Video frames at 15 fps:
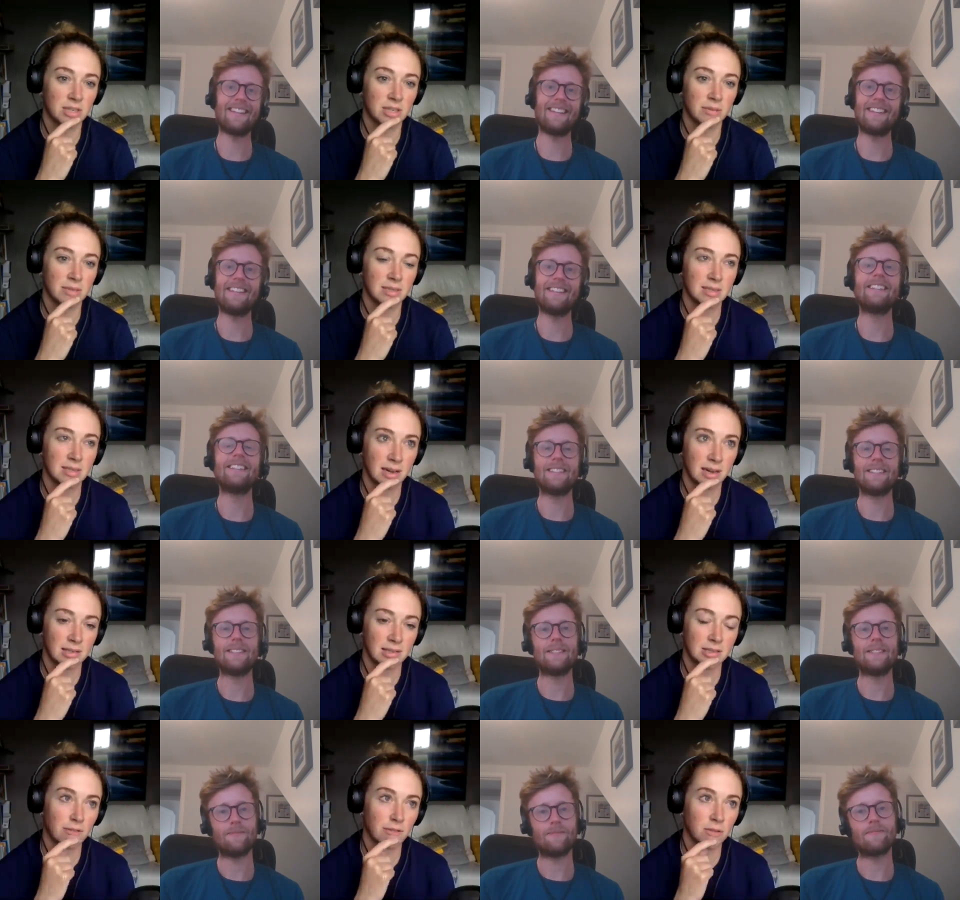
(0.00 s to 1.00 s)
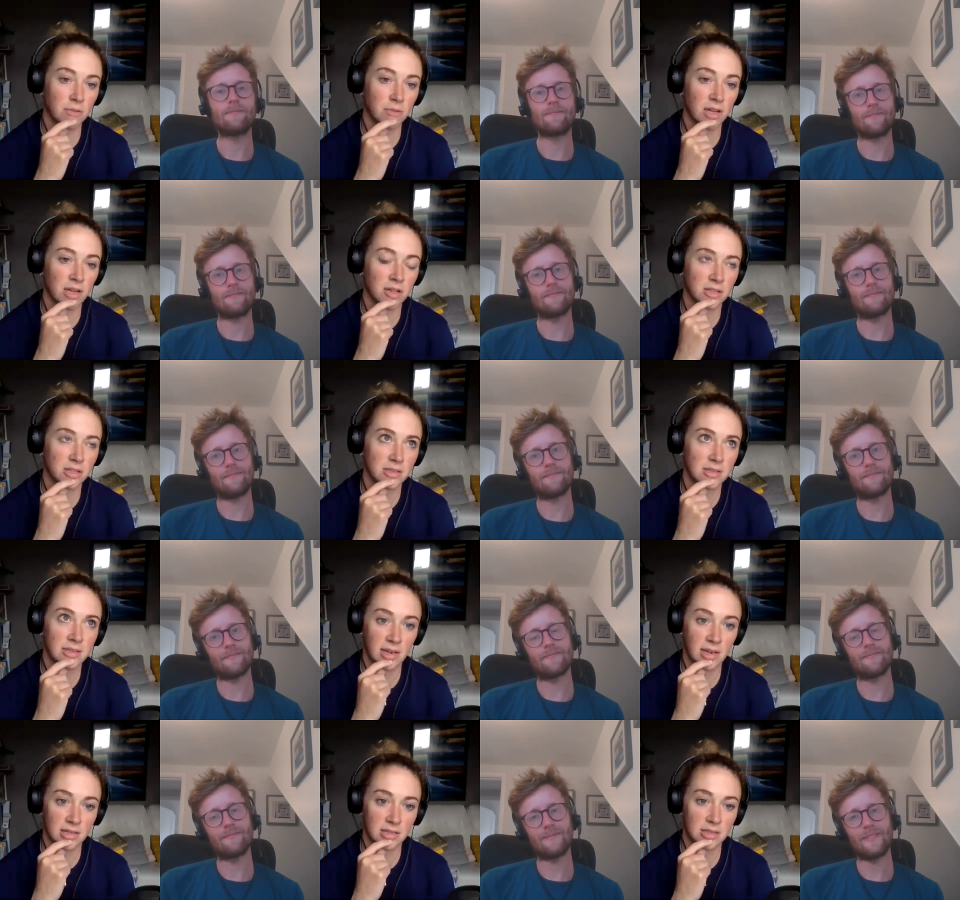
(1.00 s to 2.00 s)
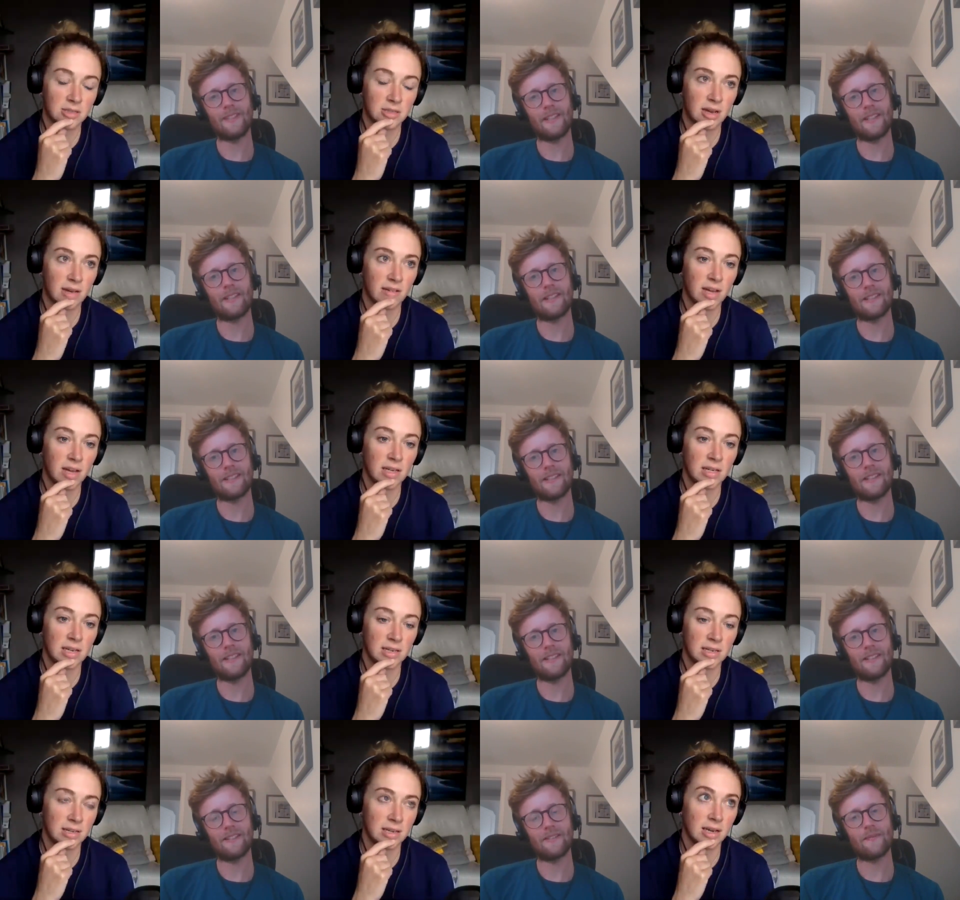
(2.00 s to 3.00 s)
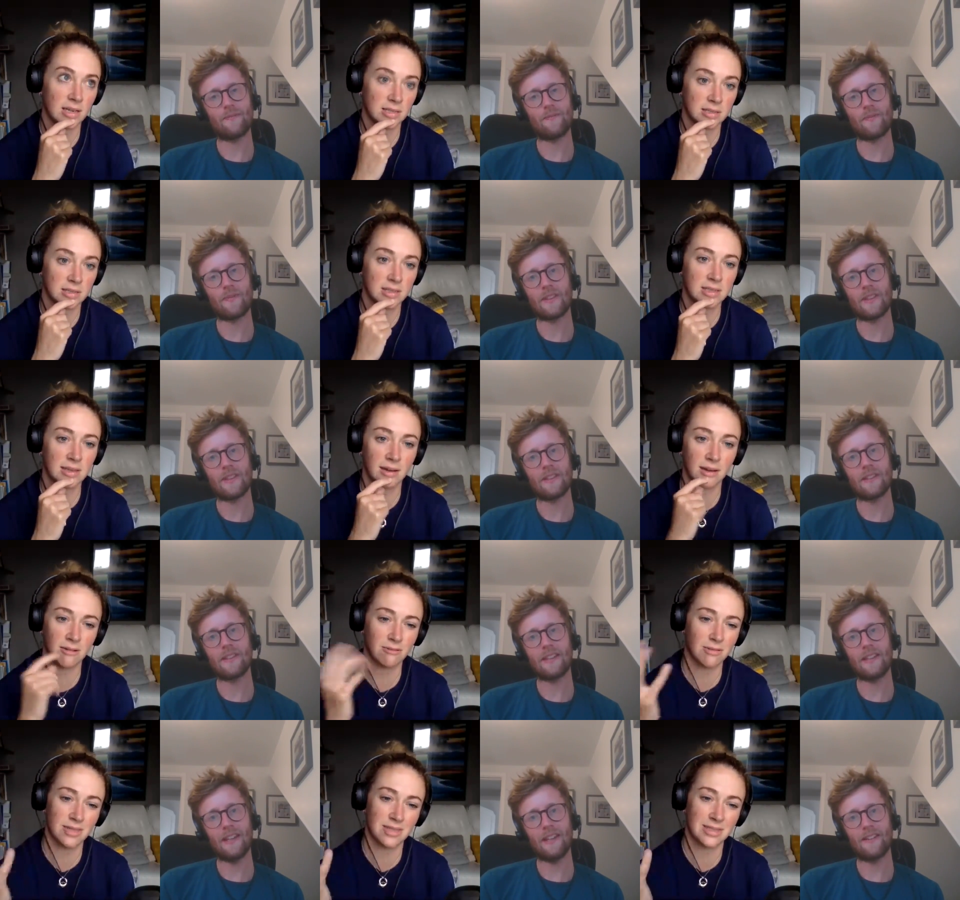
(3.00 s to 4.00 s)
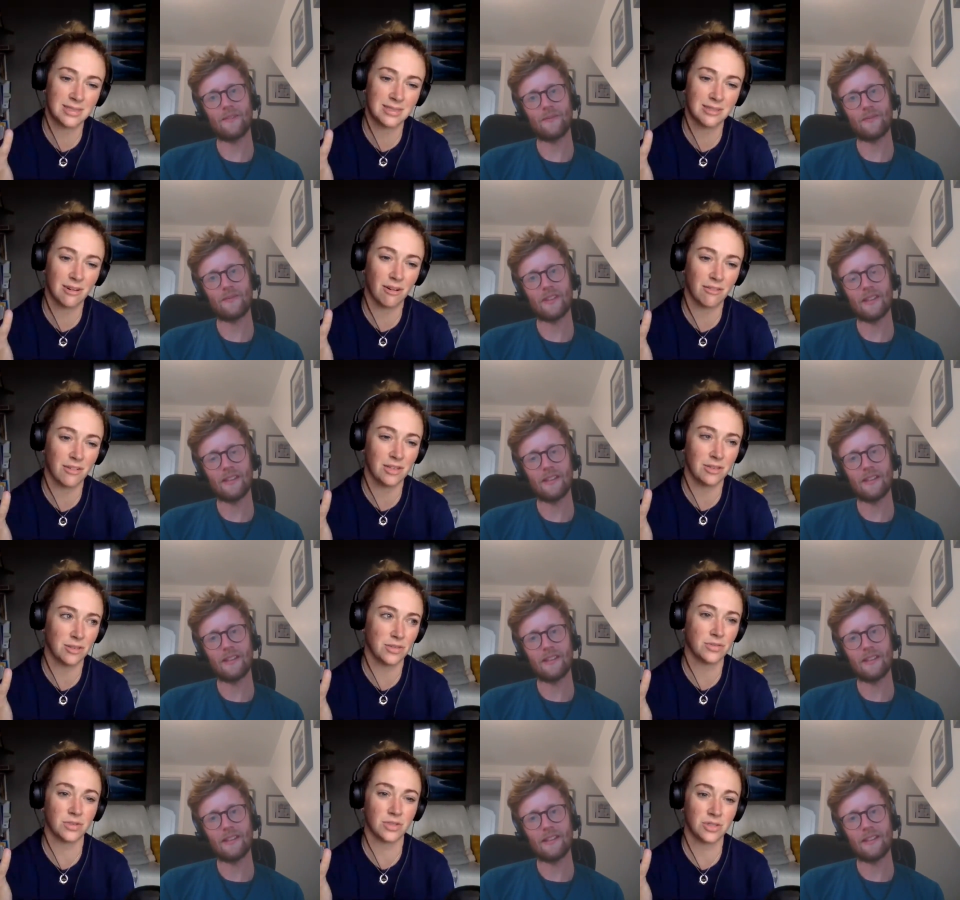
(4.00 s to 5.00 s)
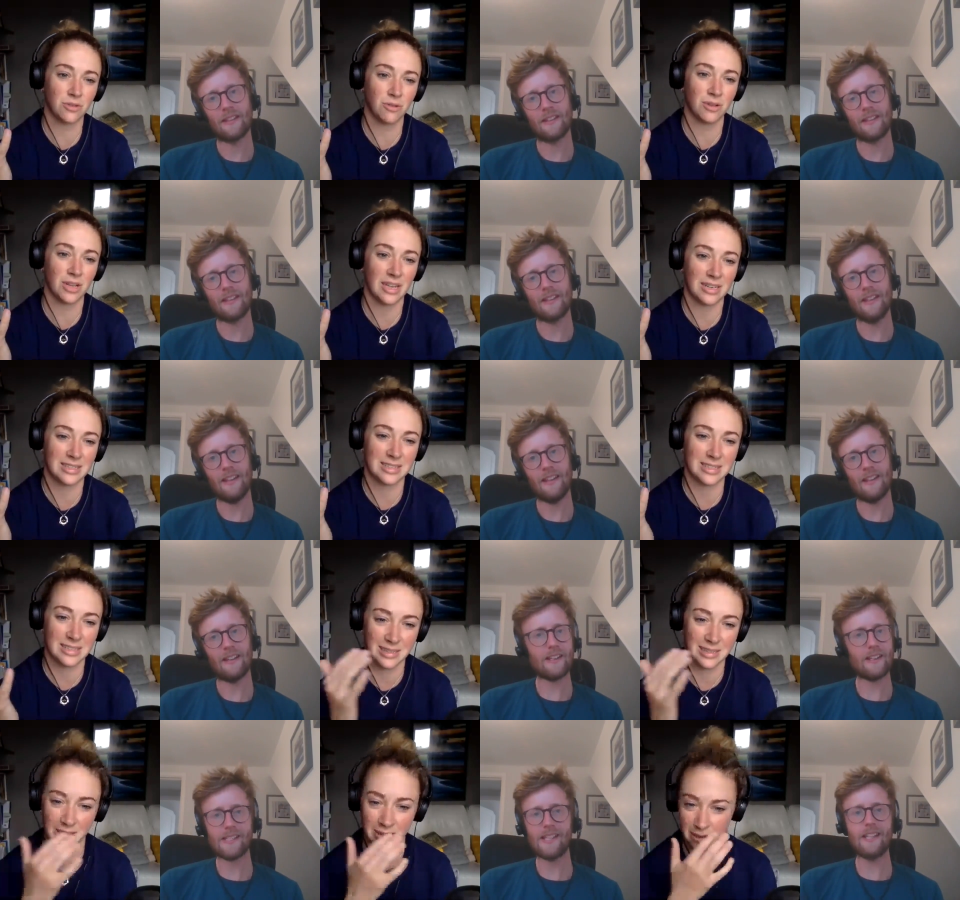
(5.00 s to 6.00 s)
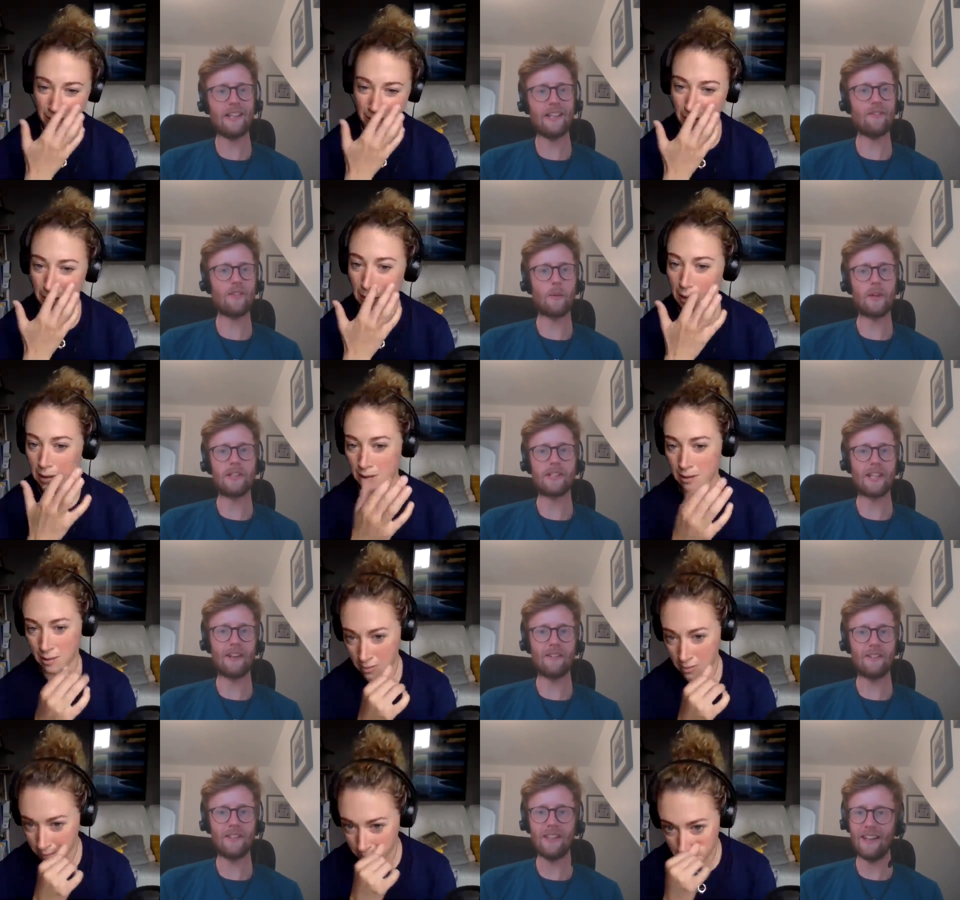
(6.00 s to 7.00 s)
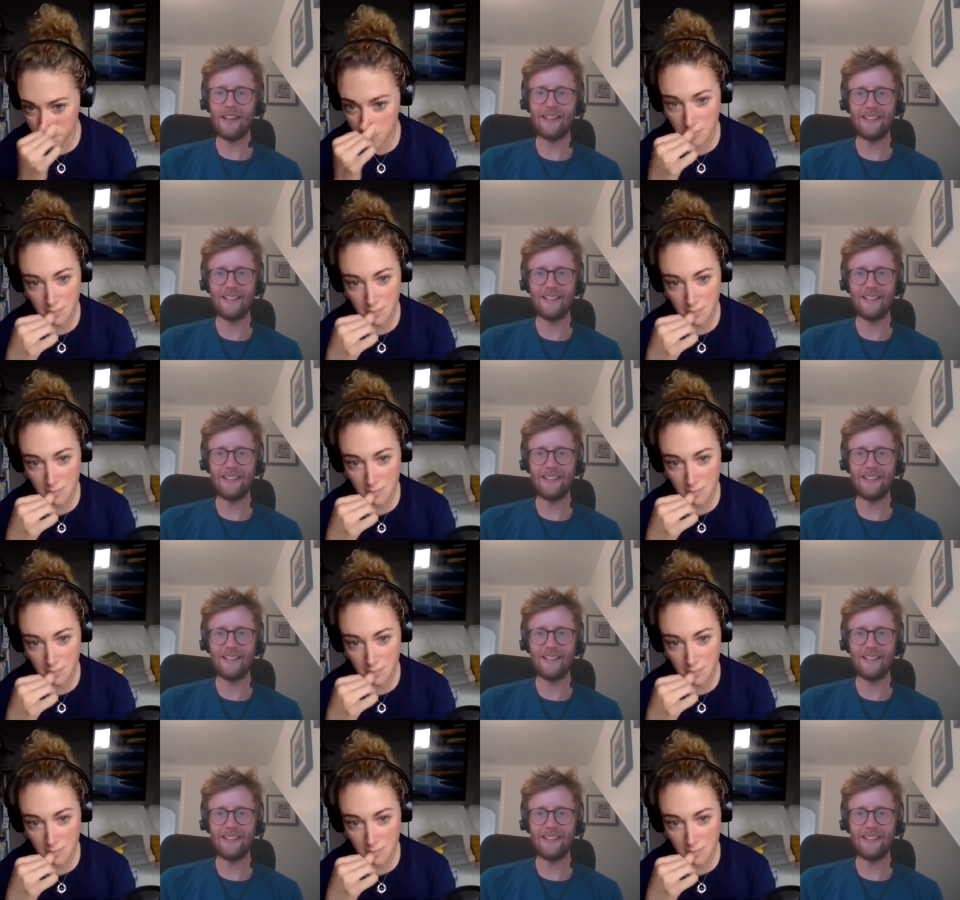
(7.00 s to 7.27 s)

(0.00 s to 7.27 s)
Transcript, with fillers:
Speaker 1: disturbance? Yes. Do you feel breathless? Yes. Do you have a headache? Yes. It's like, oh well, this is yeah. not a very useful score then, is it?
Speaker 2: yeah. Let's send everyone down.